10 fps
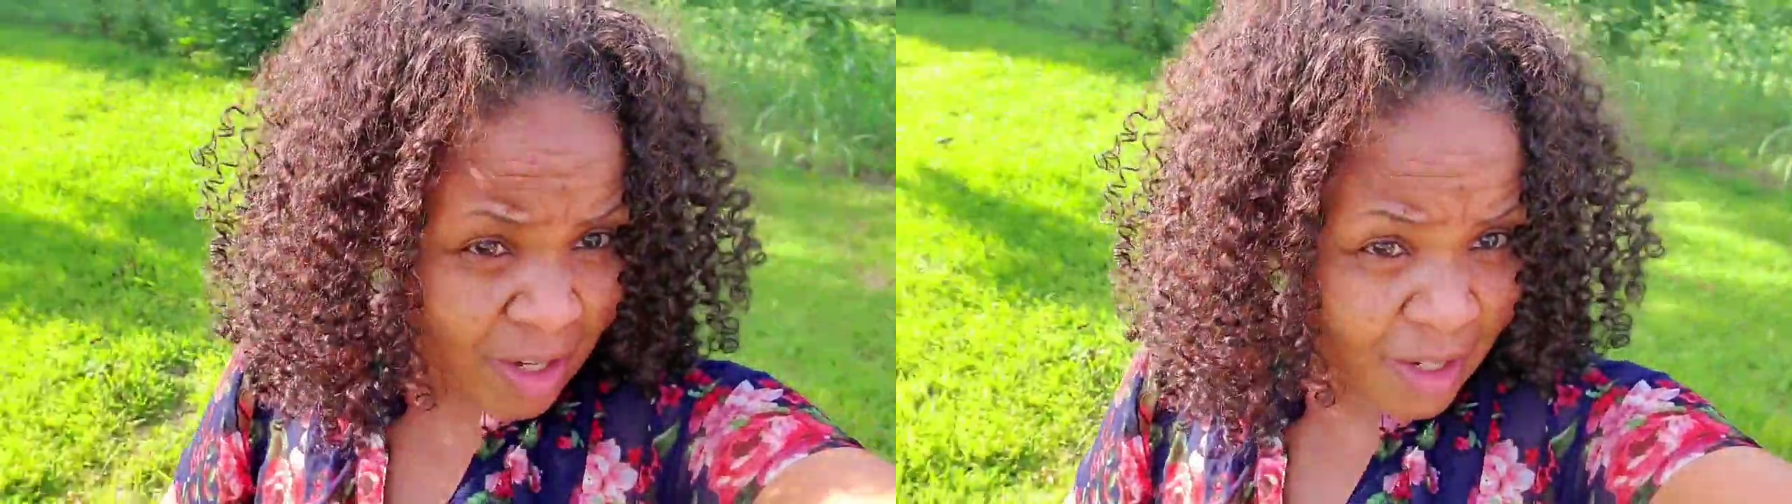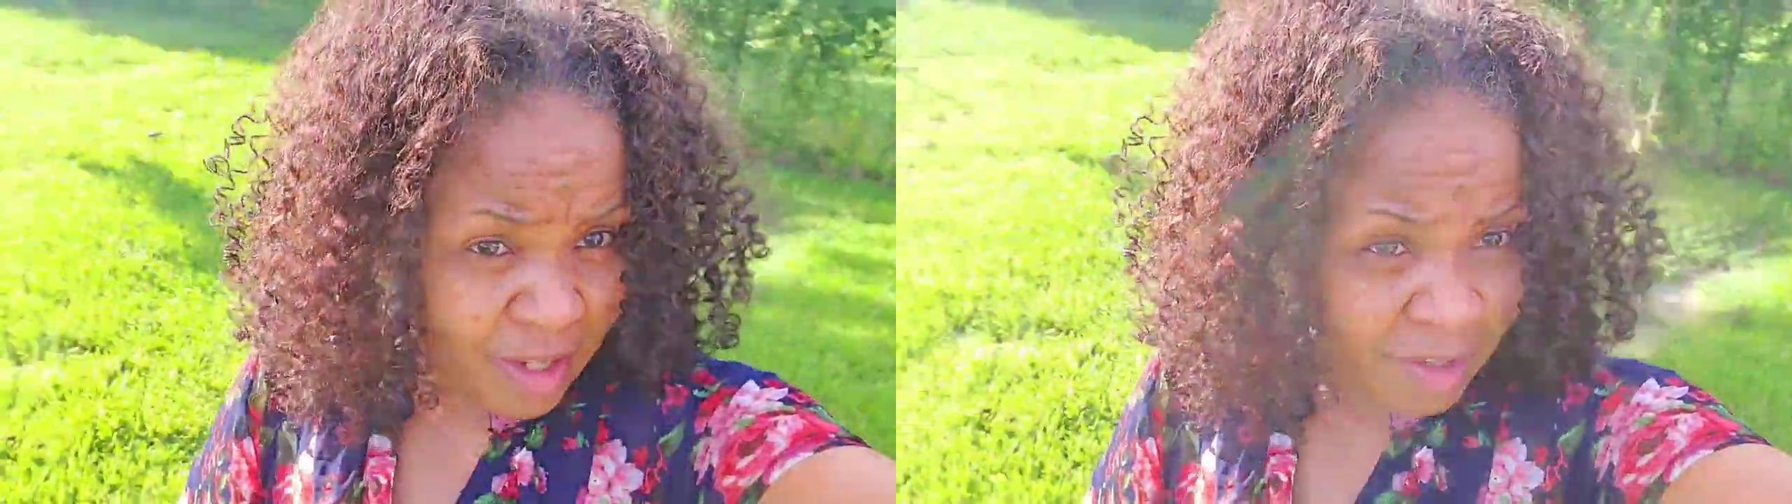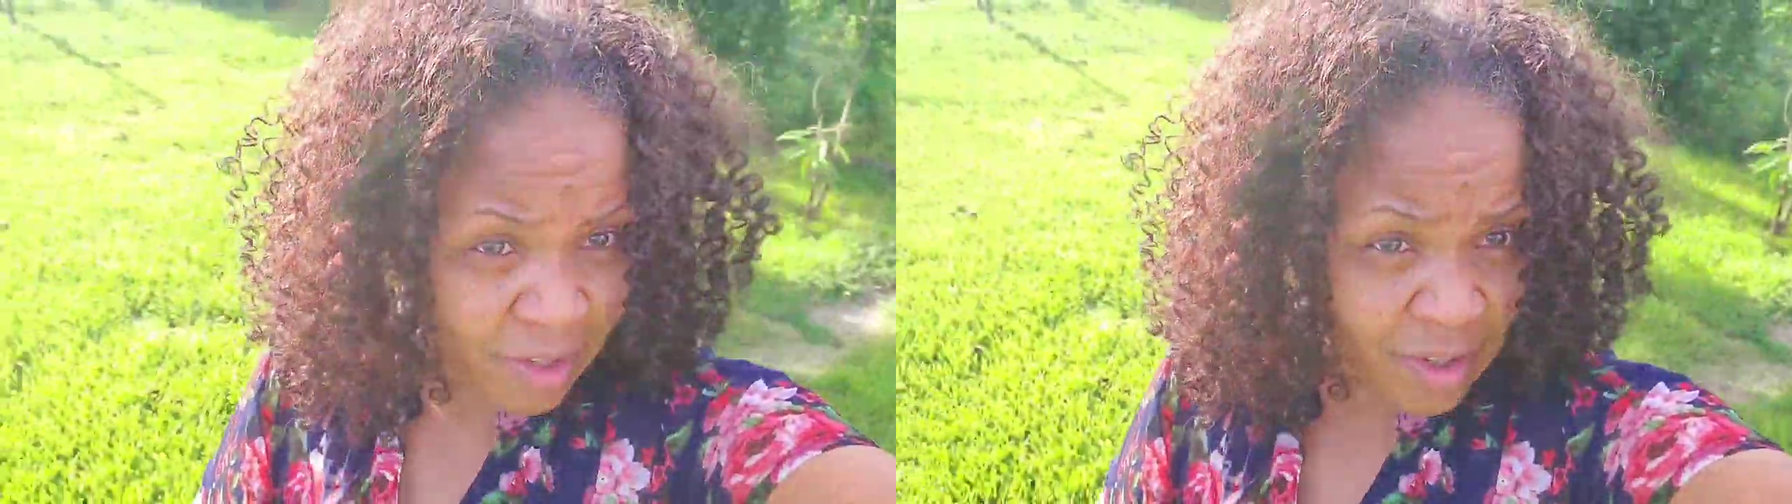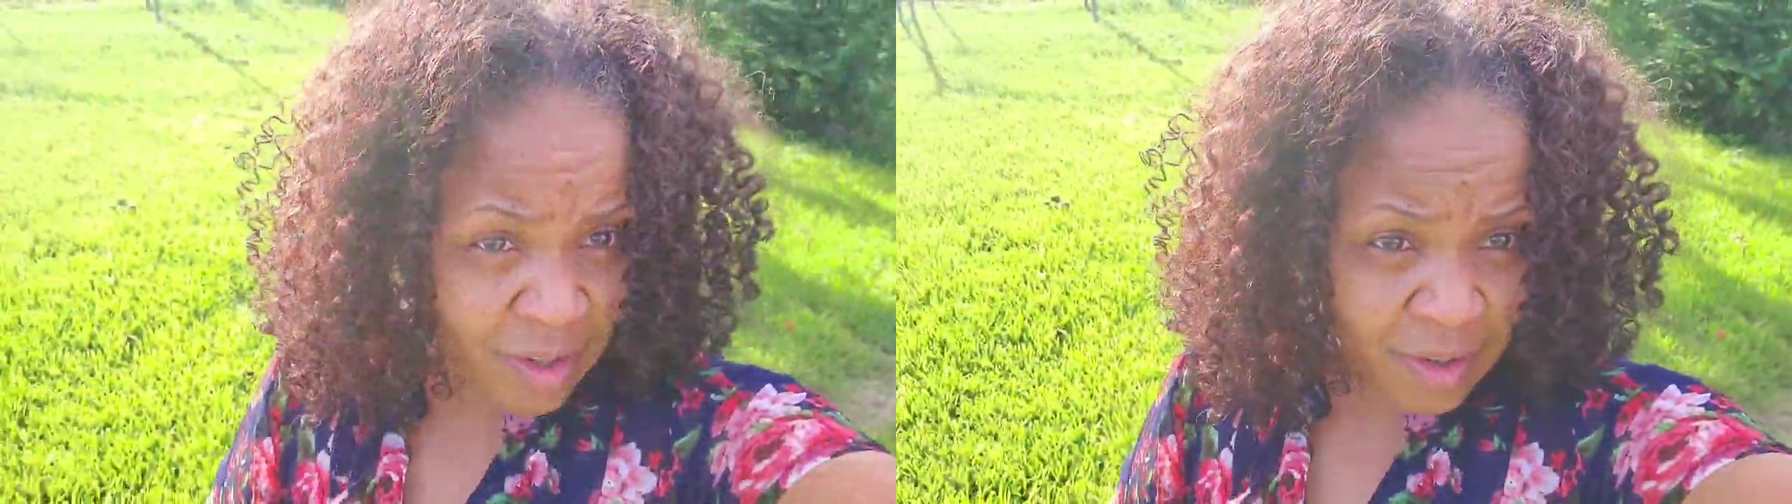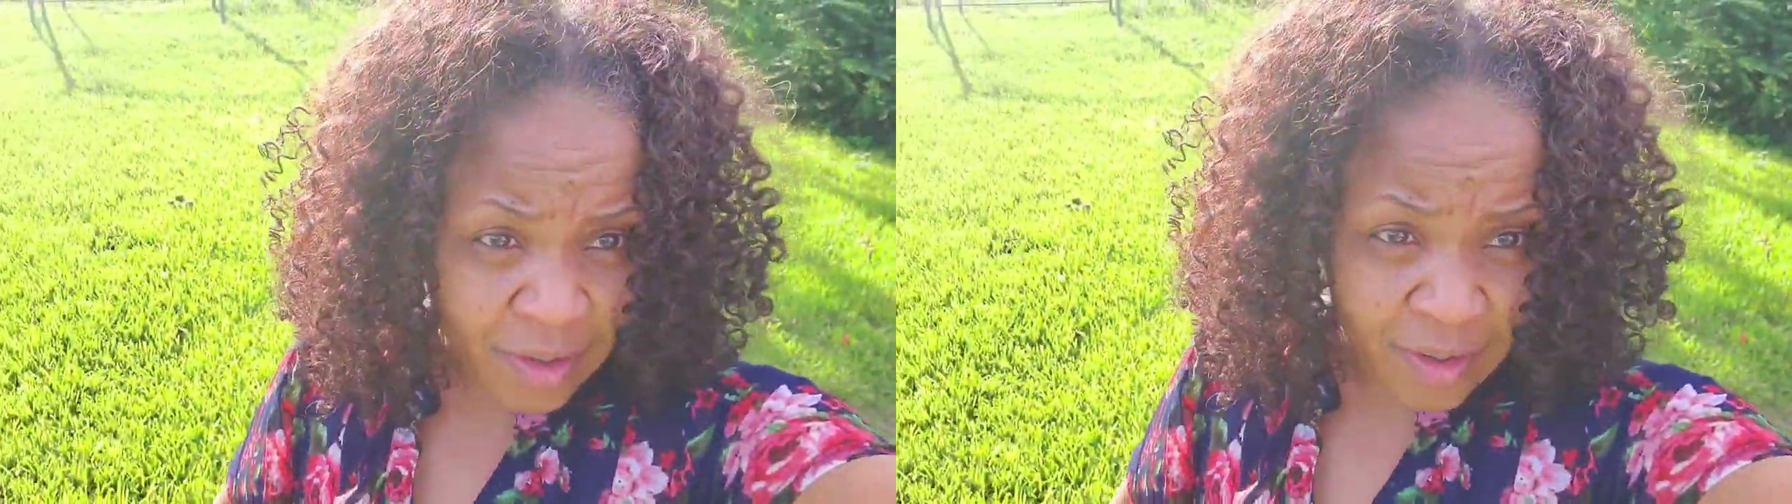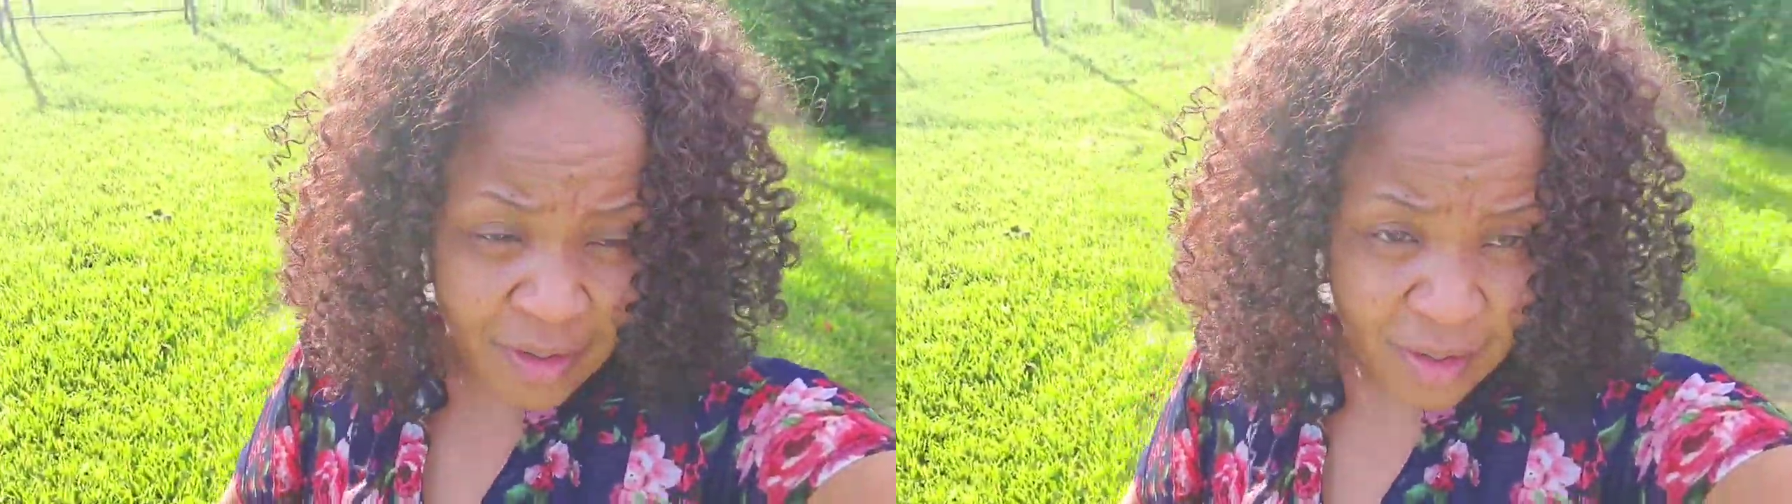to kill your girl.